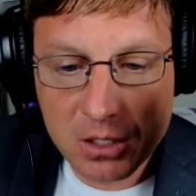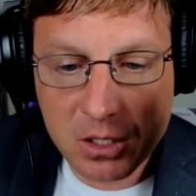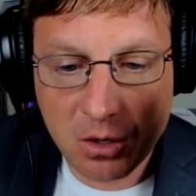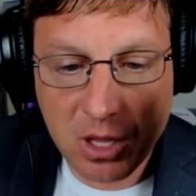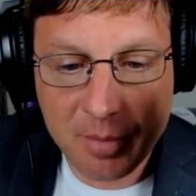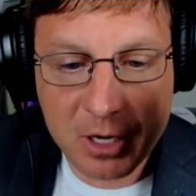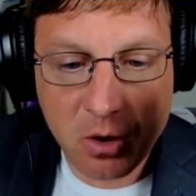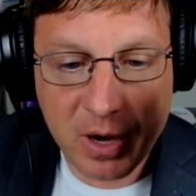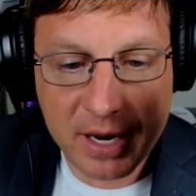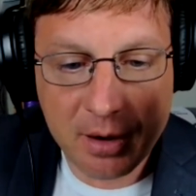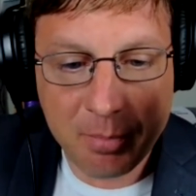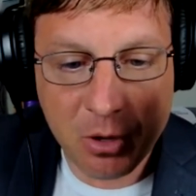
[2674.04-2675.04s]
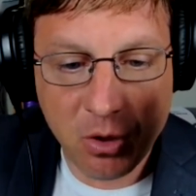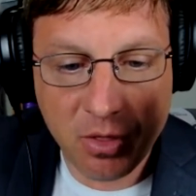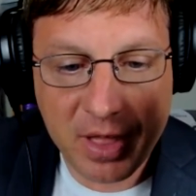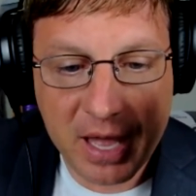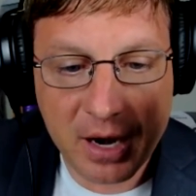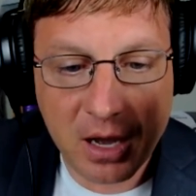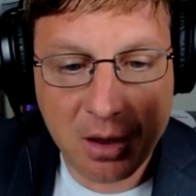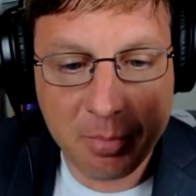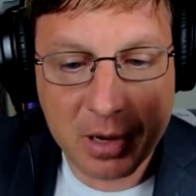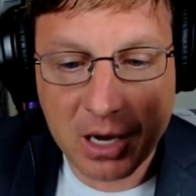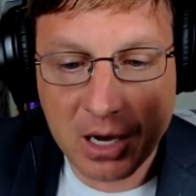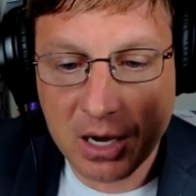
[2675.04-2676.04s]
So let me go ahead and pull that
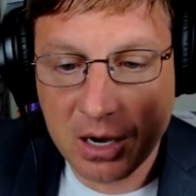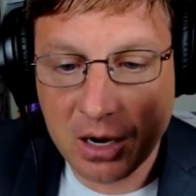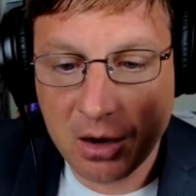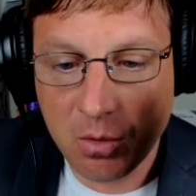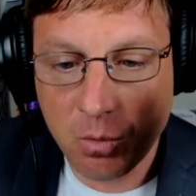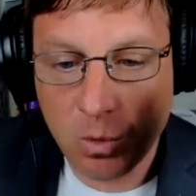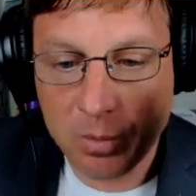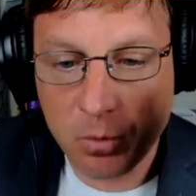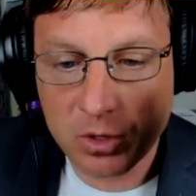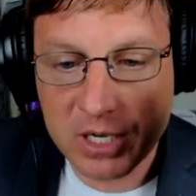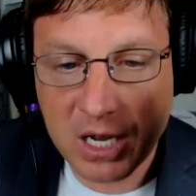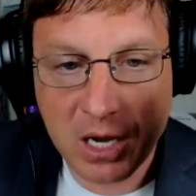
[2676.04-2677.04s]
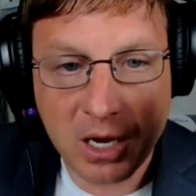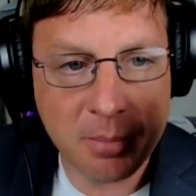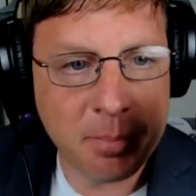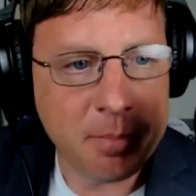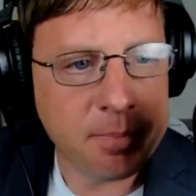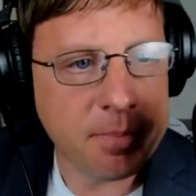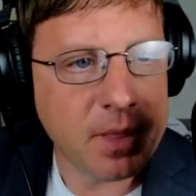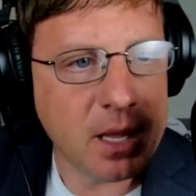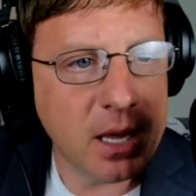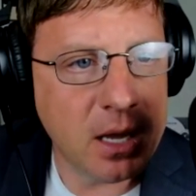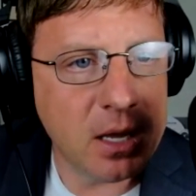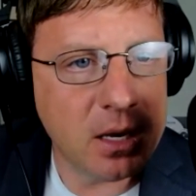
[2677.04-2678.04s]
up uh, one more time
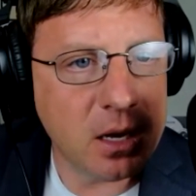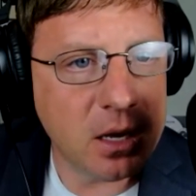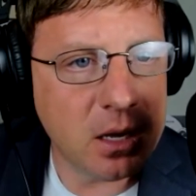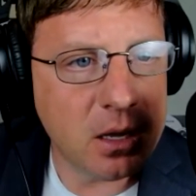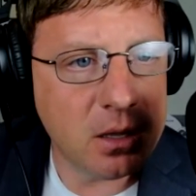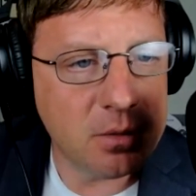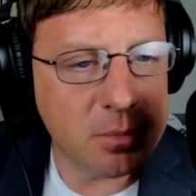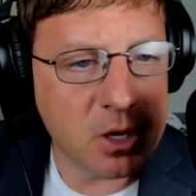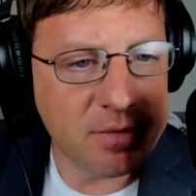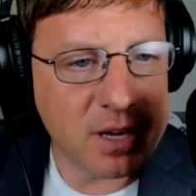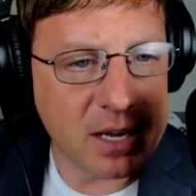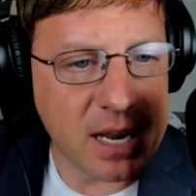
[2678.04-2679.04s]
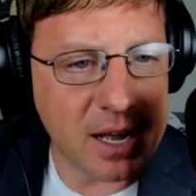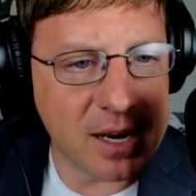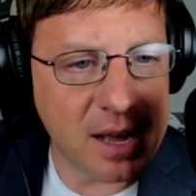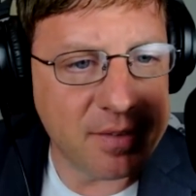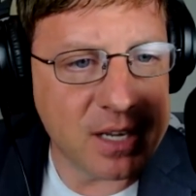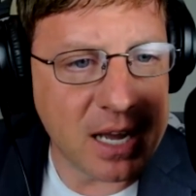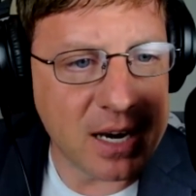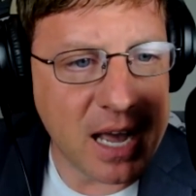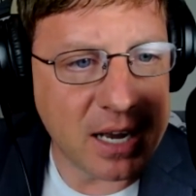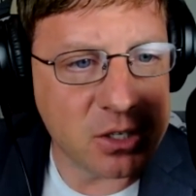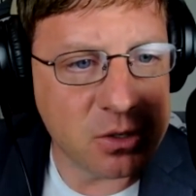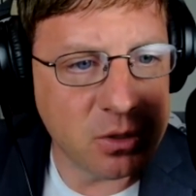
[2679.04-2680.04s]
and uh, I've got I, have got an
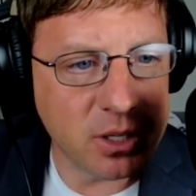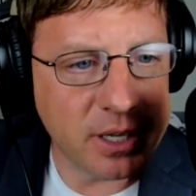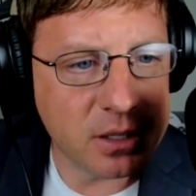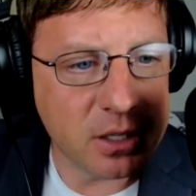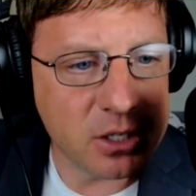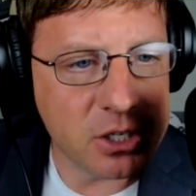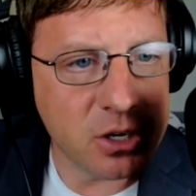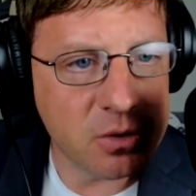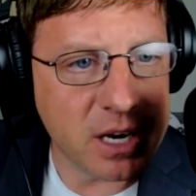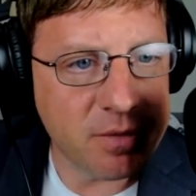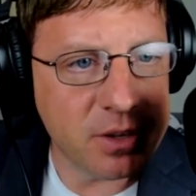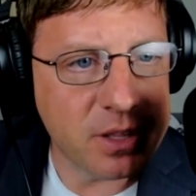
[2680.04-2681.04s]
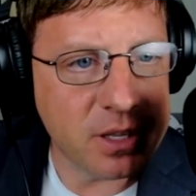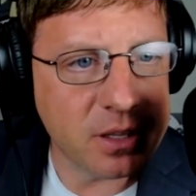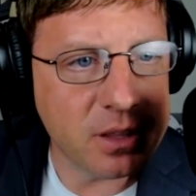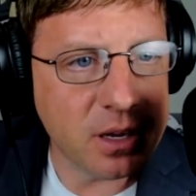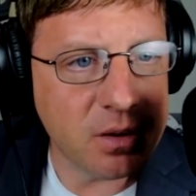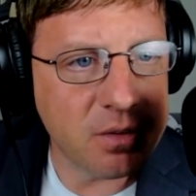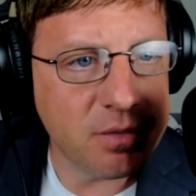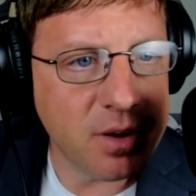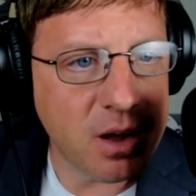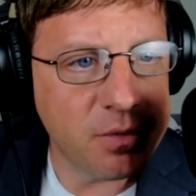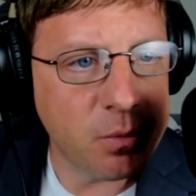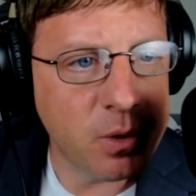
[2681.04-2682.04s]
actual link that shows everything that they're
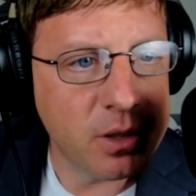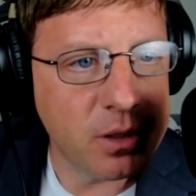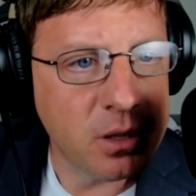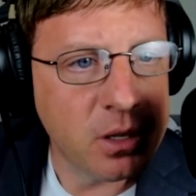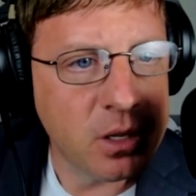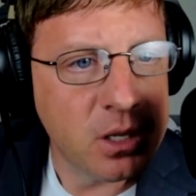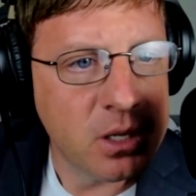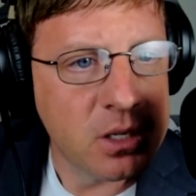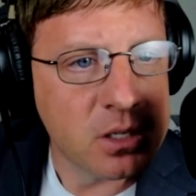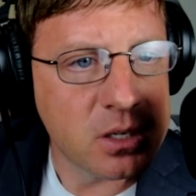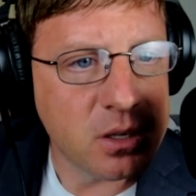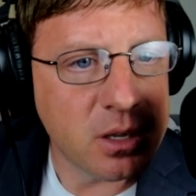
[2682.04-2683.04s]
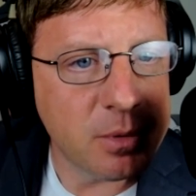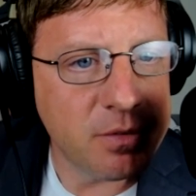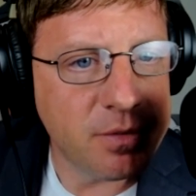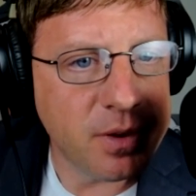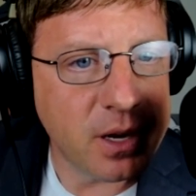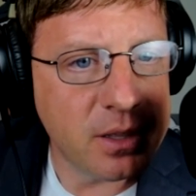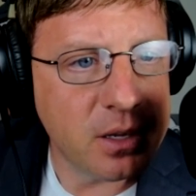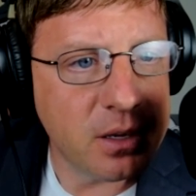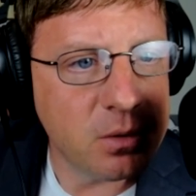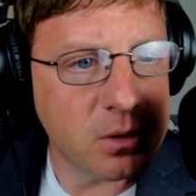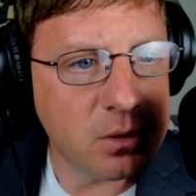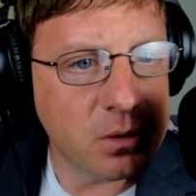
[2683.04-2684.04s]
involved with. So let me find
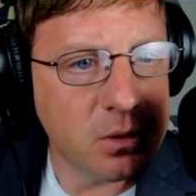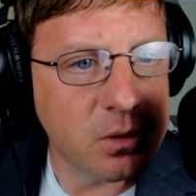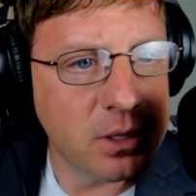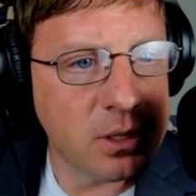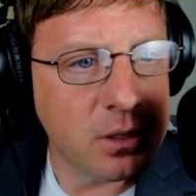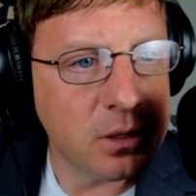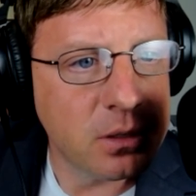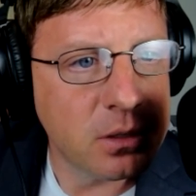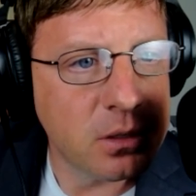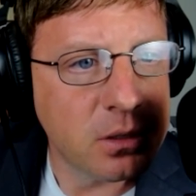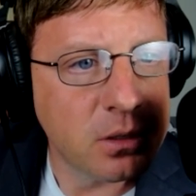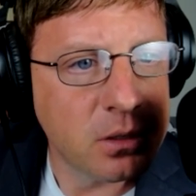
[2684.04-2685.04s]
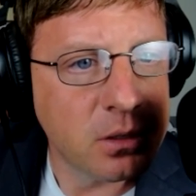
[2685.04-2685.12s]
that real quick.